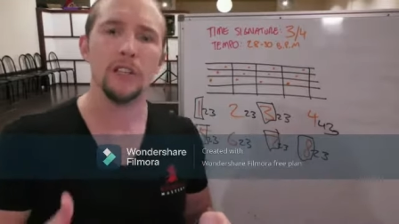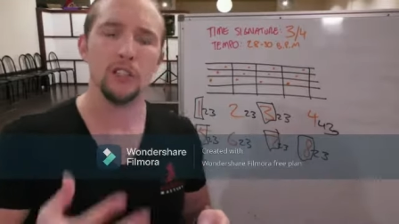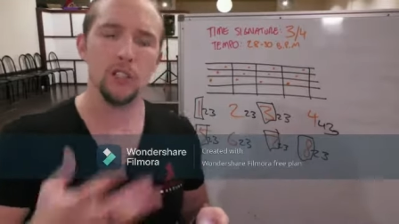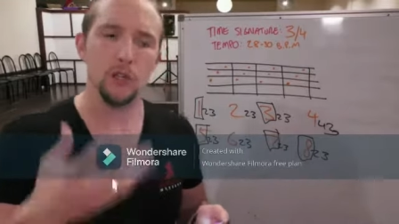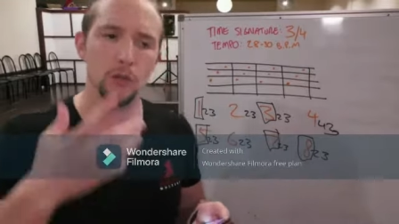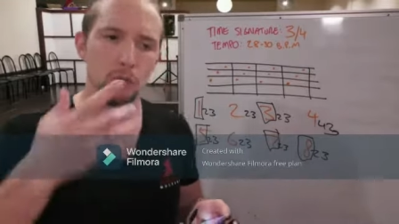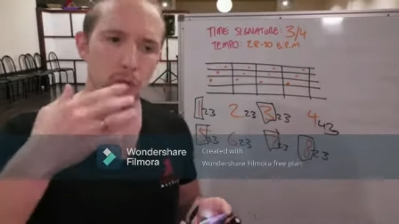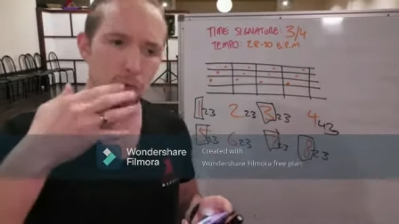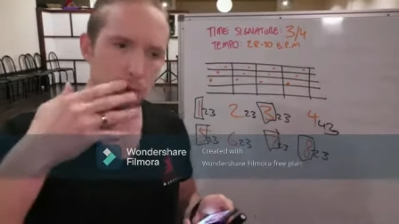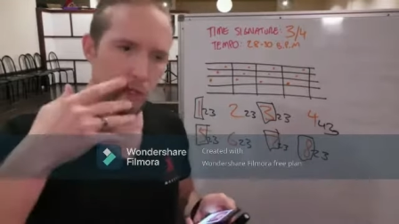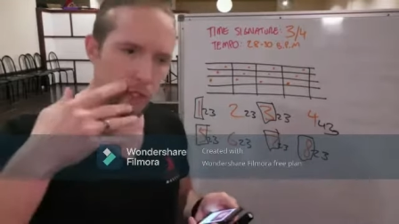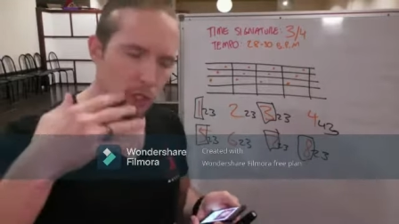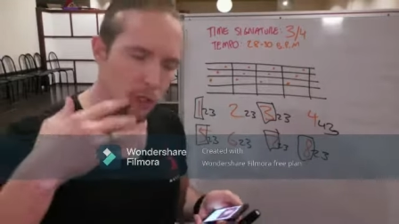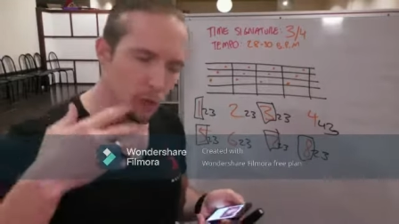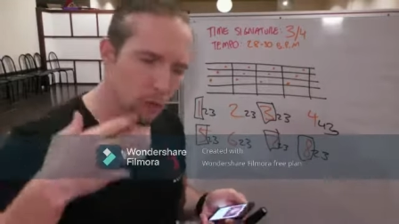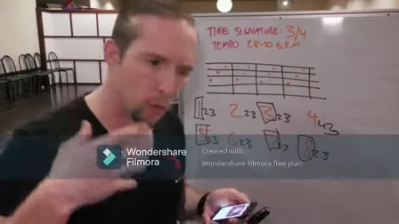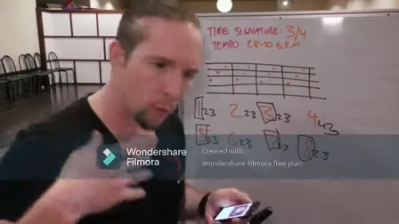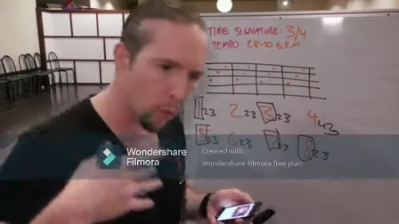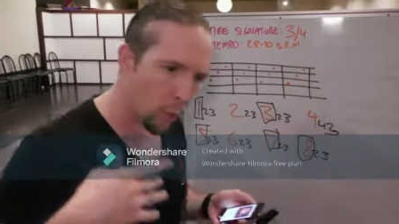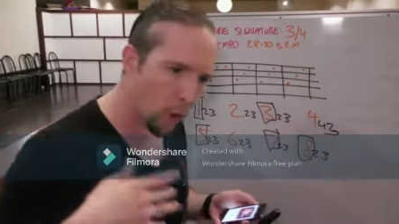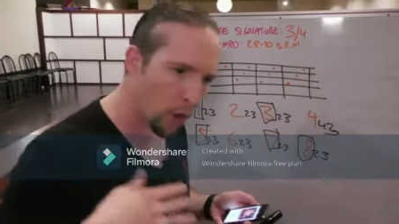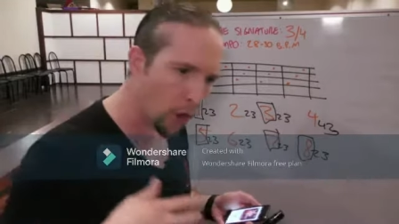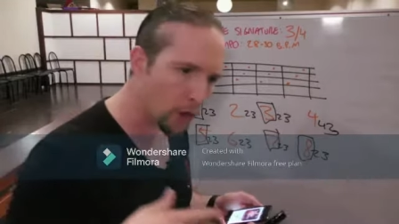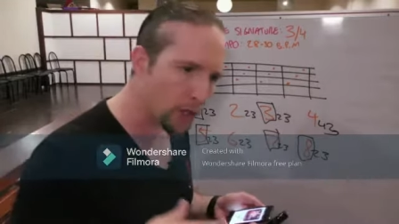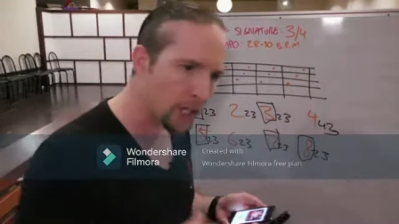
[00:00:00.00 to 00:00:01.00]
to
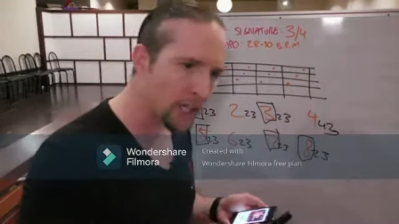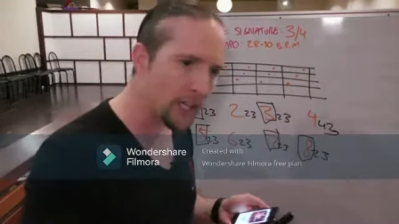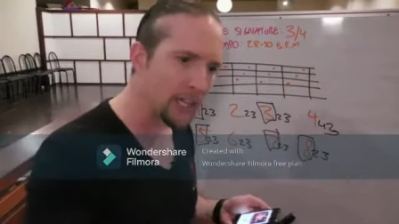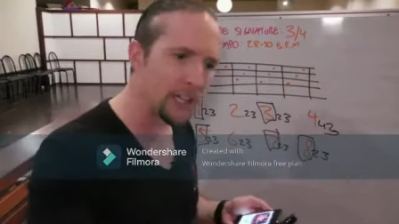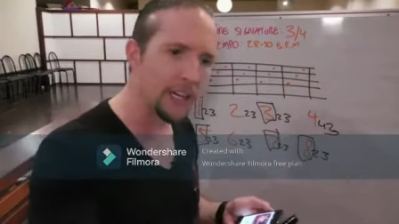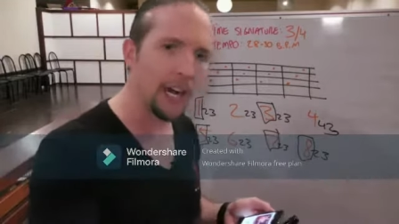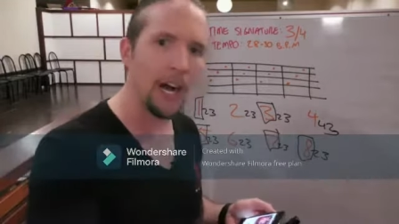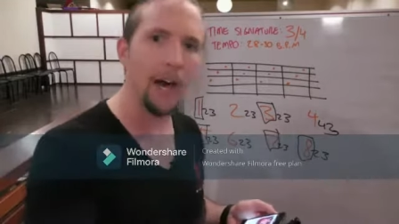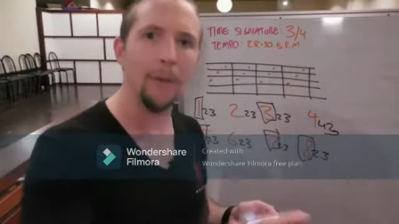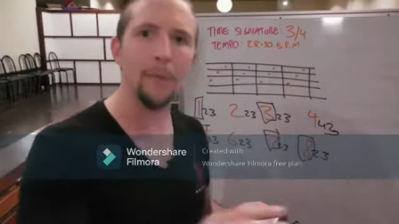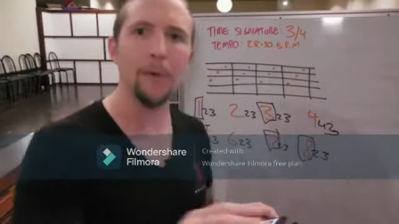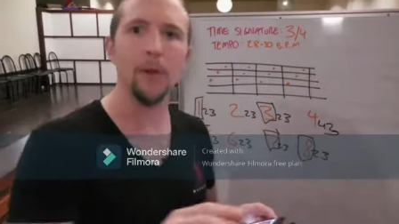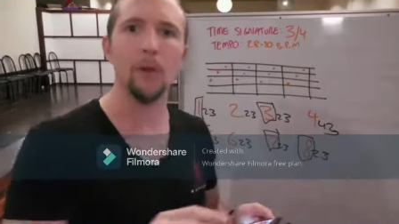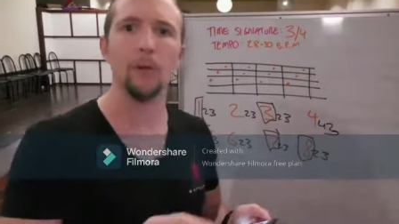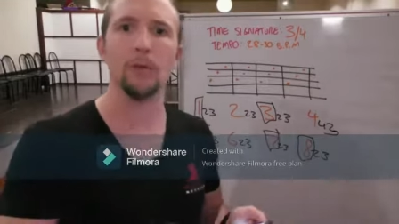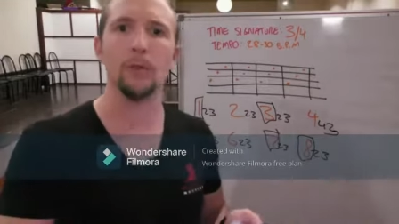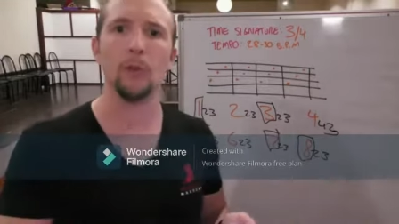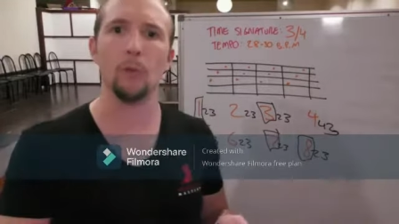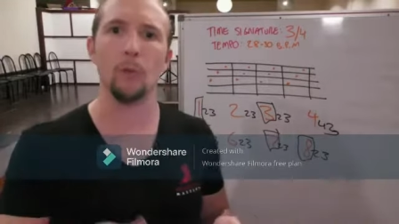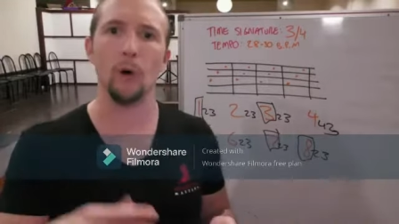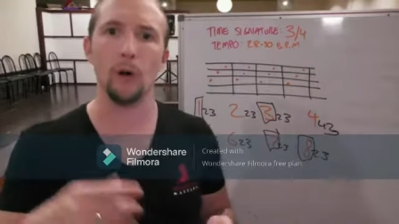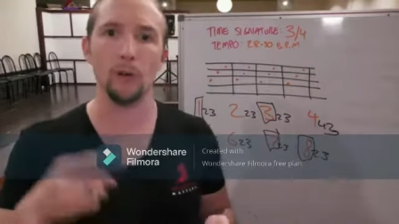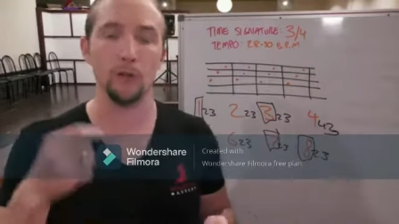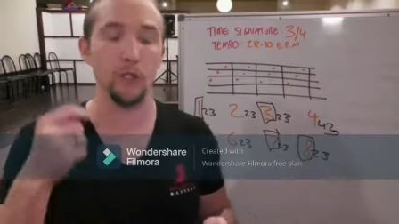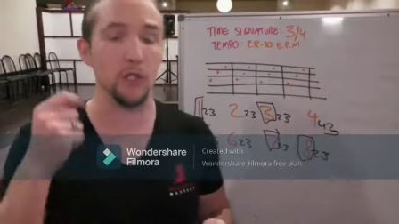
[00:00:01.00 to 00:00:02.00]
working in harmony with
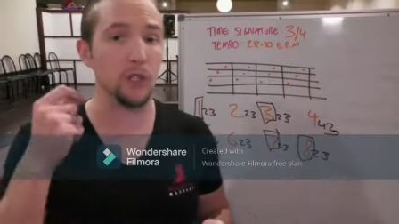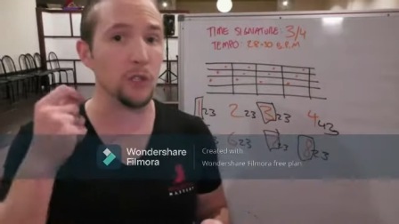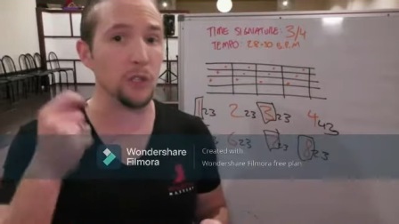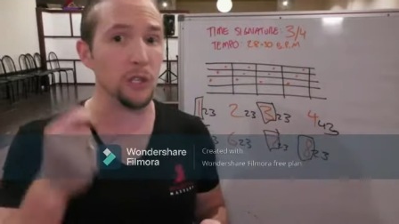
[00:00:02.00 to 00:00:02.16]
the waltz.